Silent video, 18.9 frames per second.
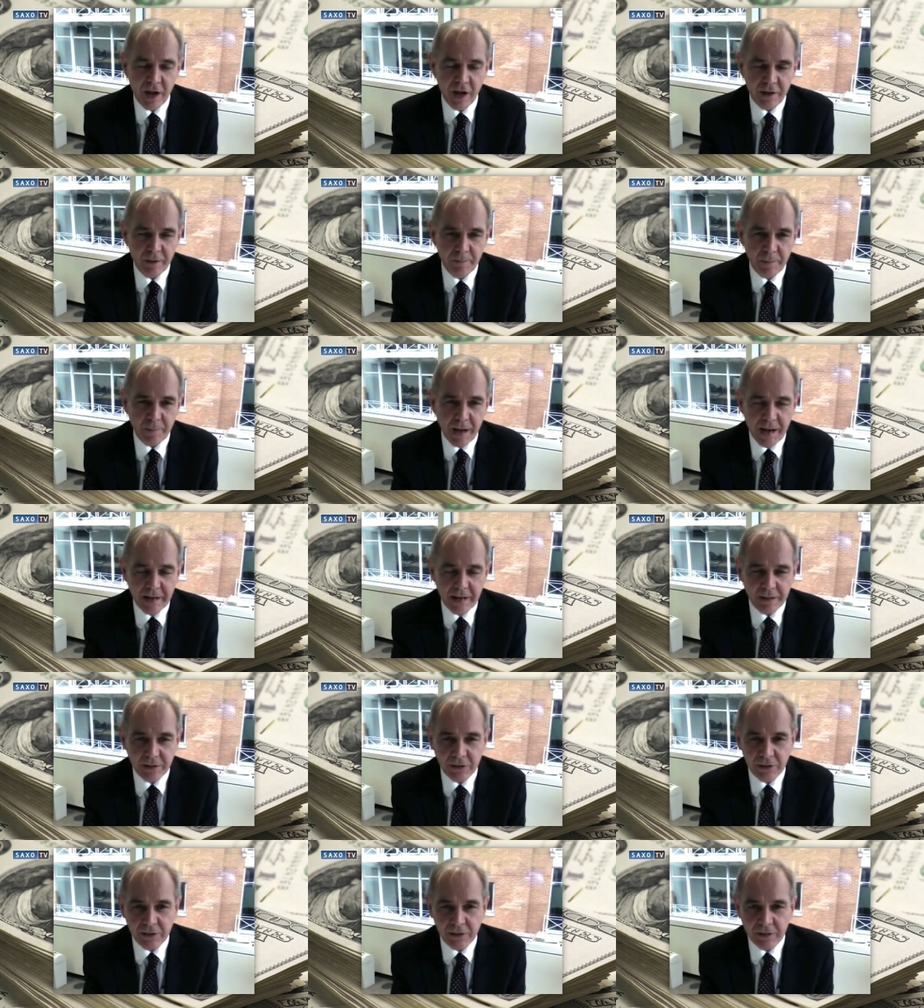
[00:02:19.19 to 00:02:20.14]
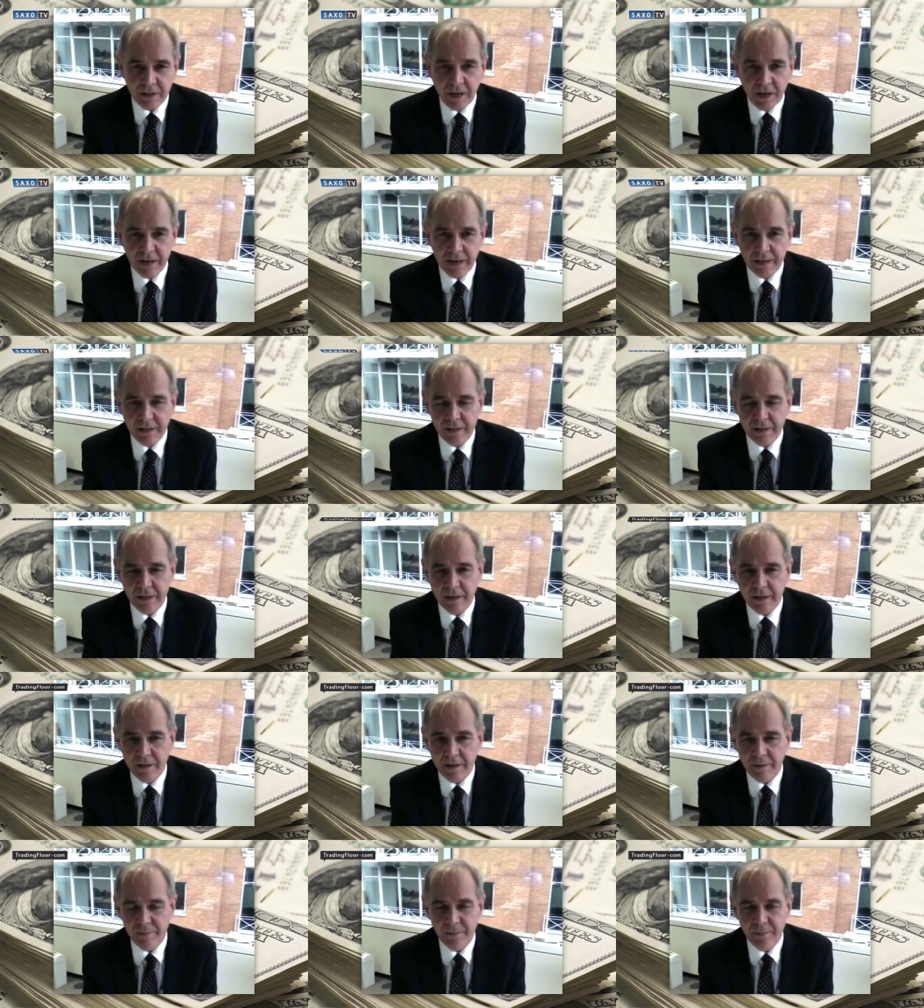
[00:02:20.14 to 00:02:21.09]
Other banks like
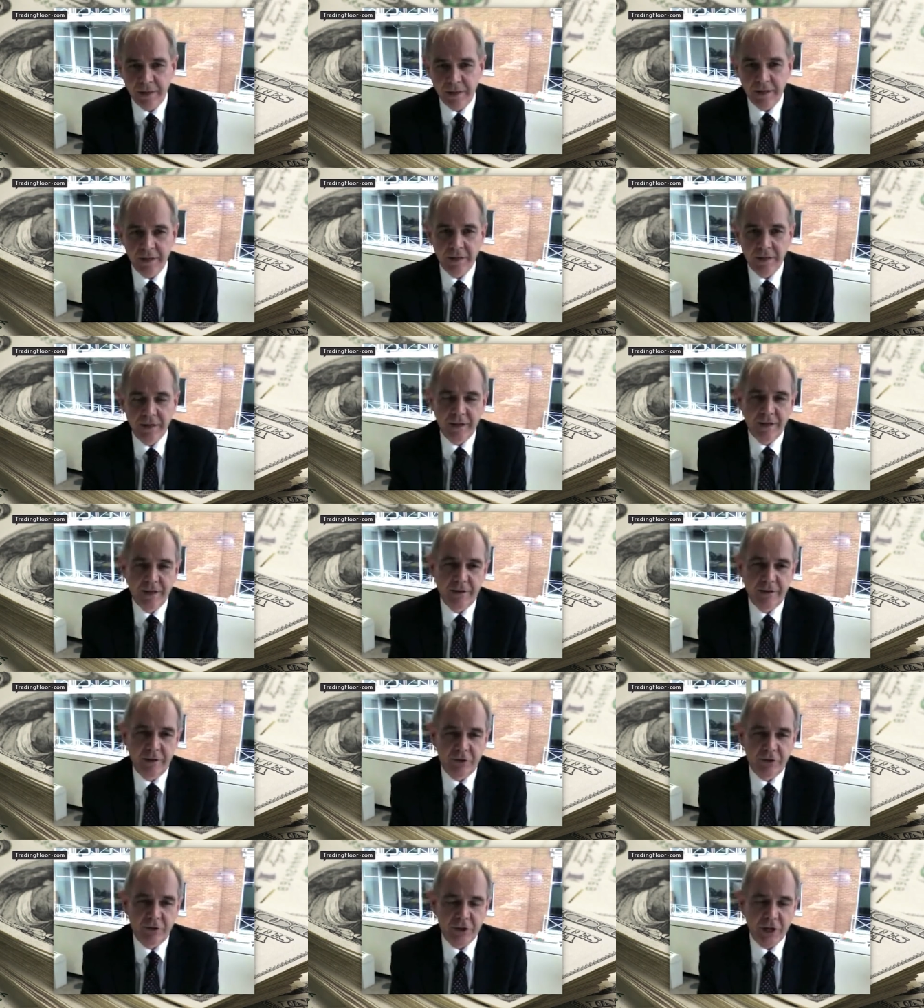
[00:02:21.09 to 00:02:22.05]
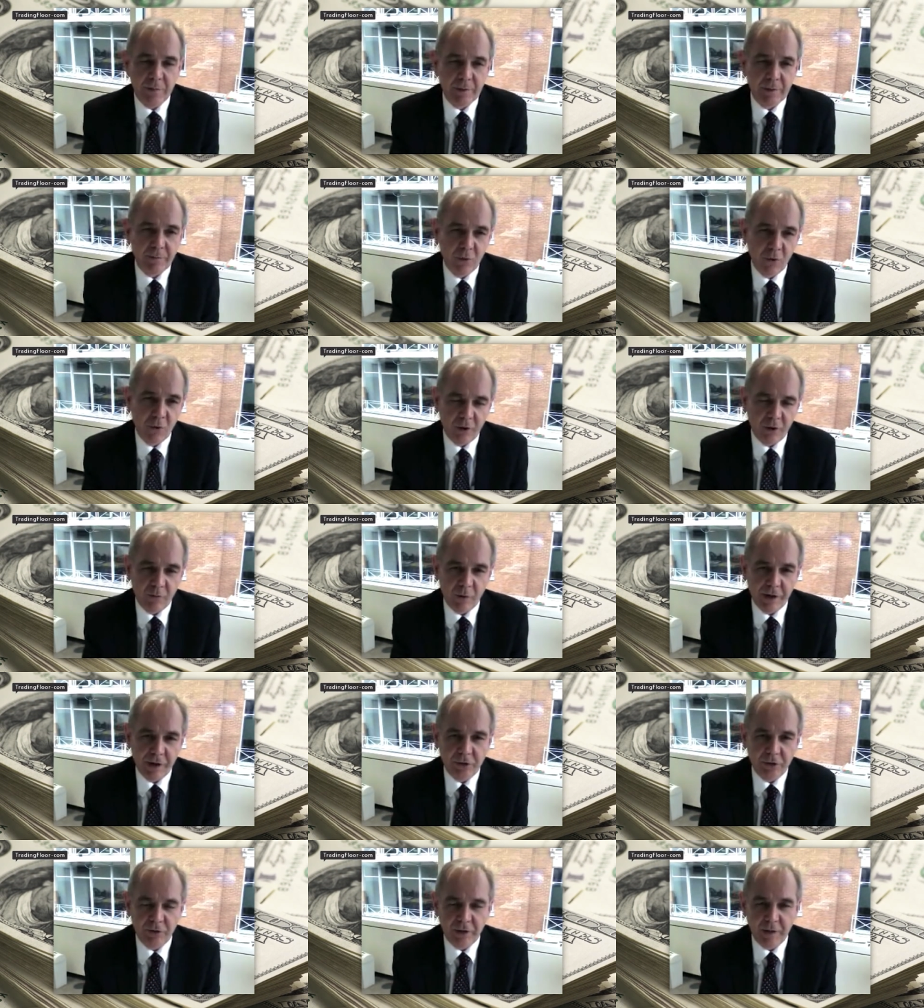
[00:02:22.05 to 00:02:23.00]
um, you know, JP Morgan,
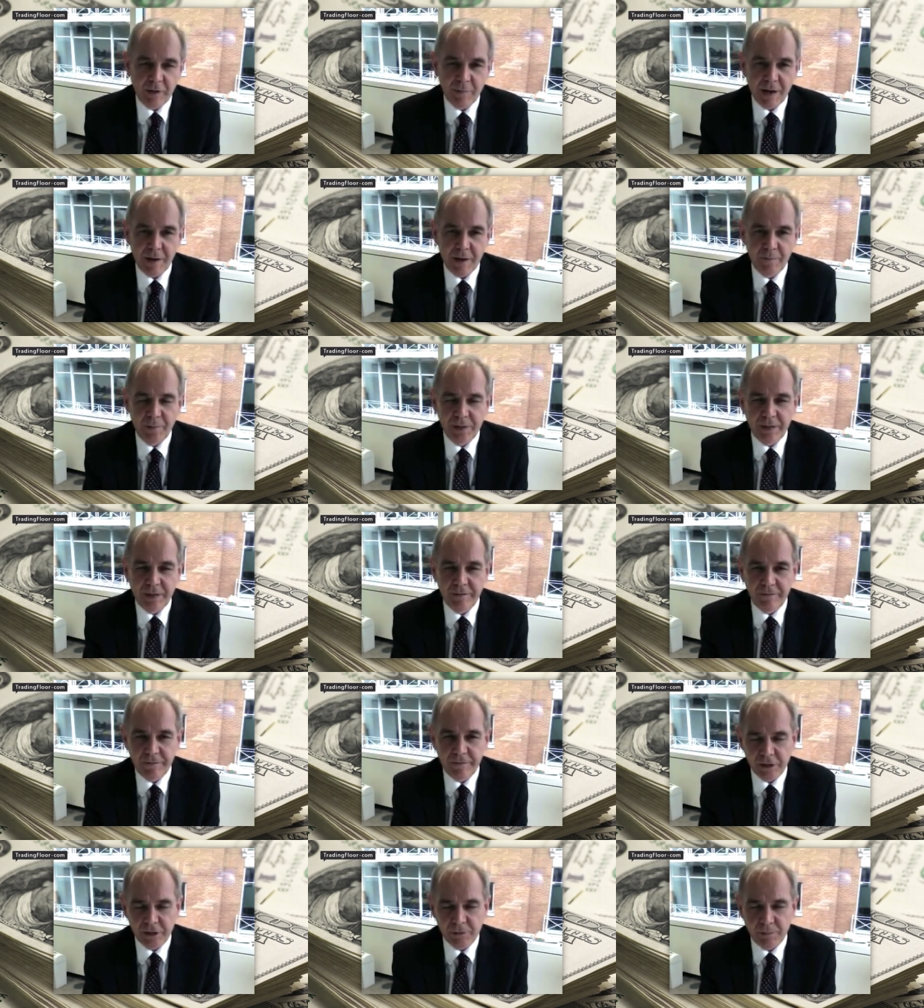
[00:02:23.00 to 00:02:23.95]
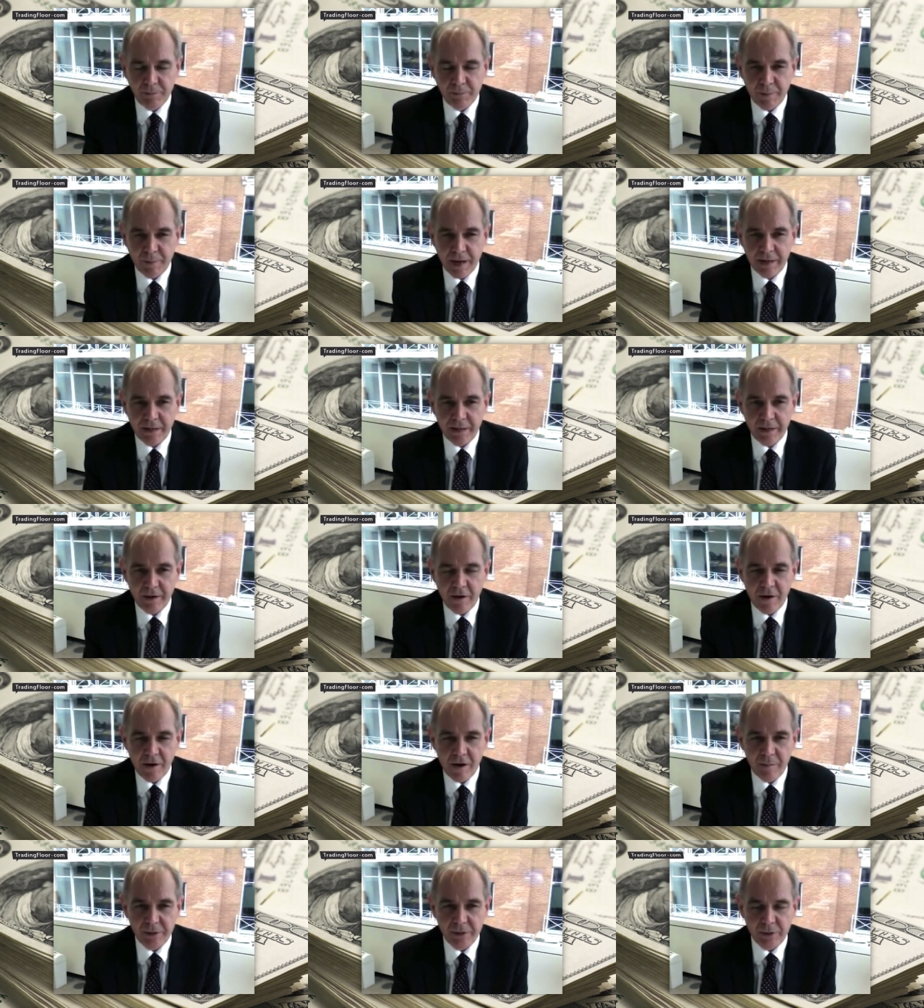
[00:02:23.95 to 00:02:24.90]
where you're talking about a big investment banking
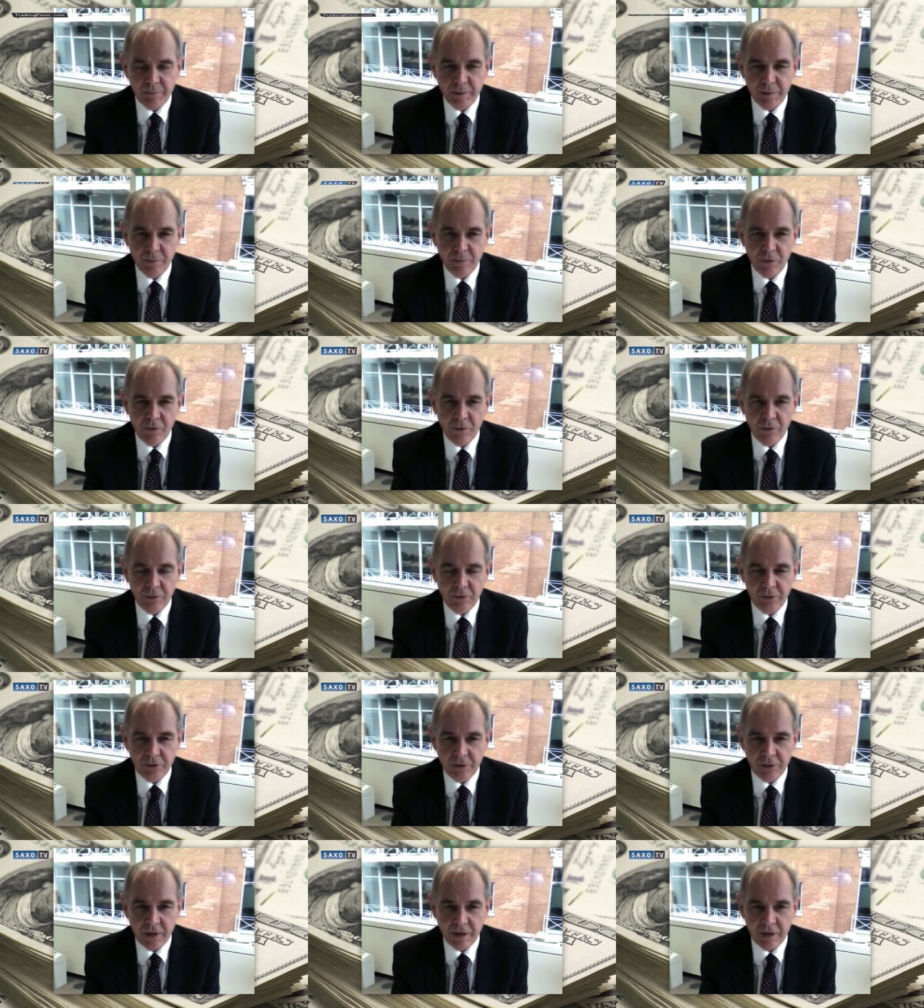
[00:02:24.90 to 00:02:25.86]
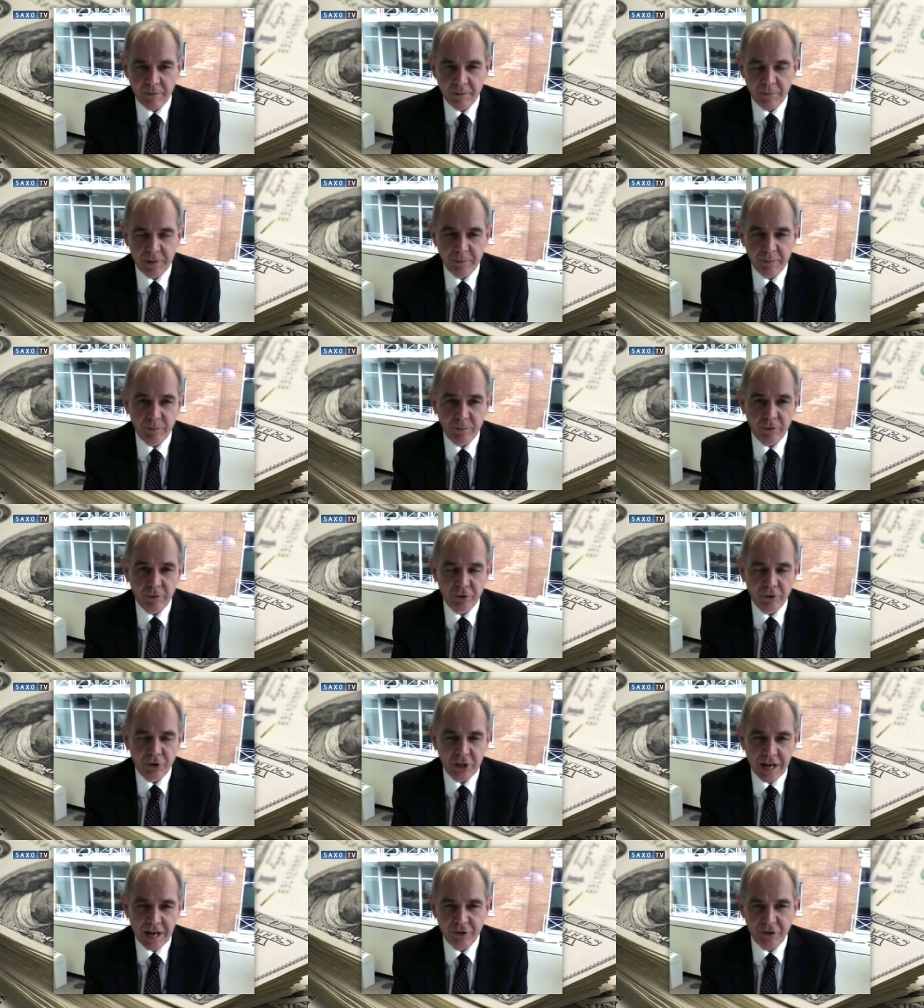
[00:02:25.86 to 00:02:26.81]
arm, it's a bit more uh, been a bit more
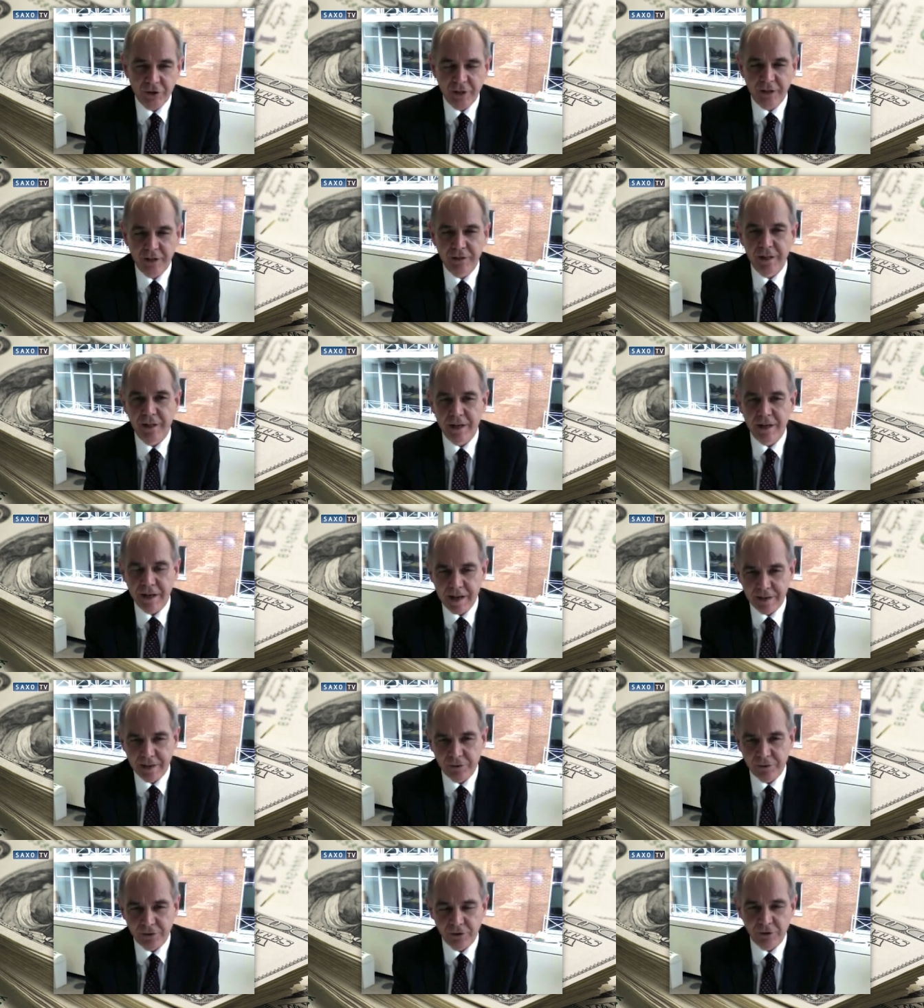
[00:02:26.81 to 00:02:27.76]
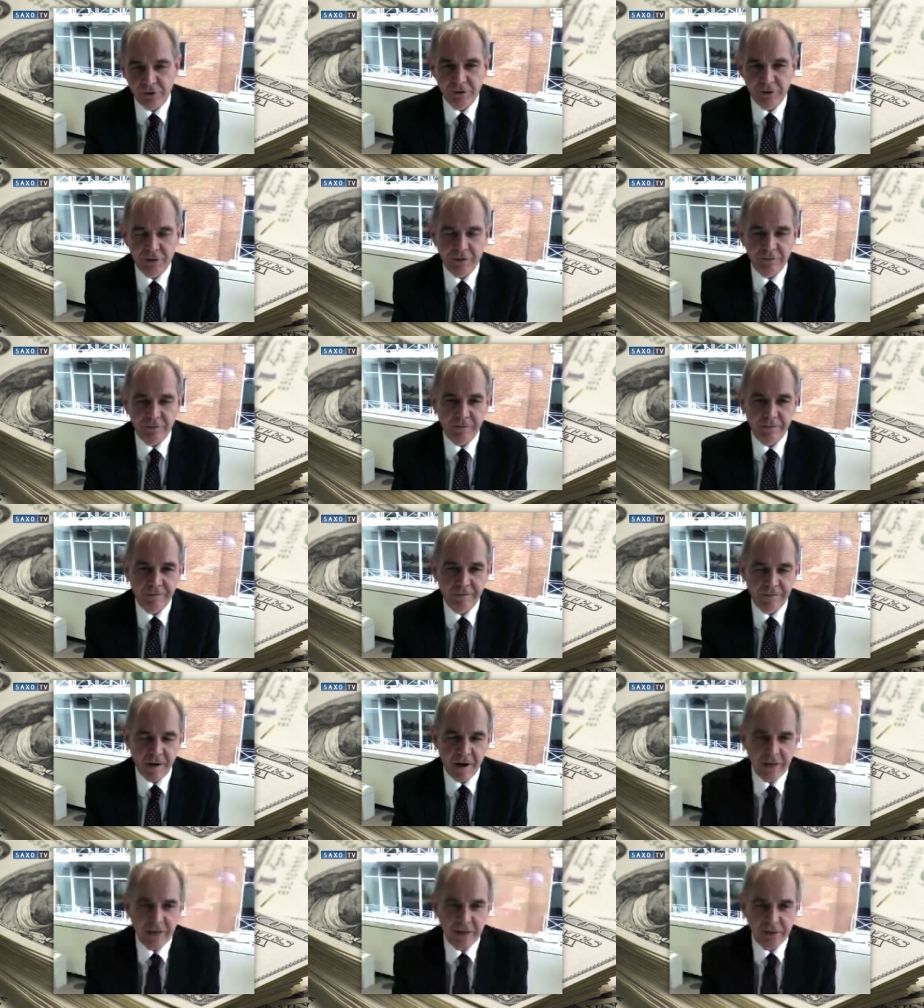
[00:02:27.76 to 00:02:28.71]
challenging, and then they had you know different
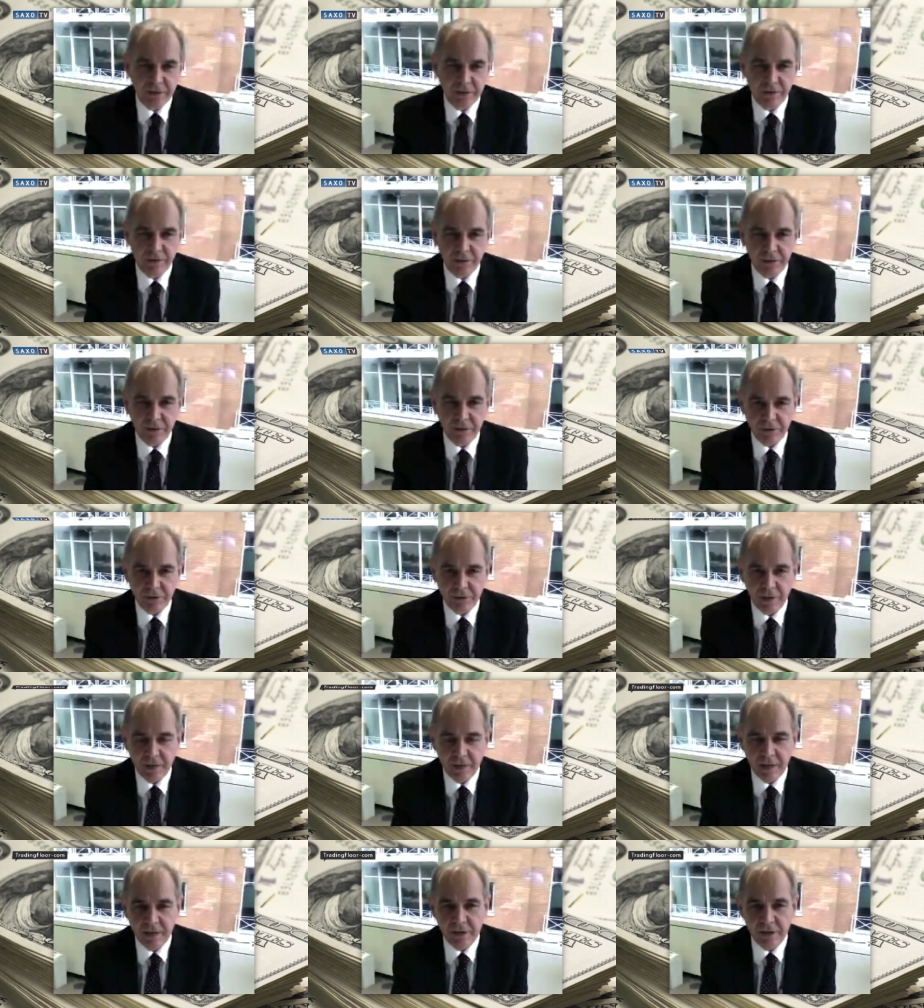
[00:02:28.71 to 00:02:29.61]
fines and things.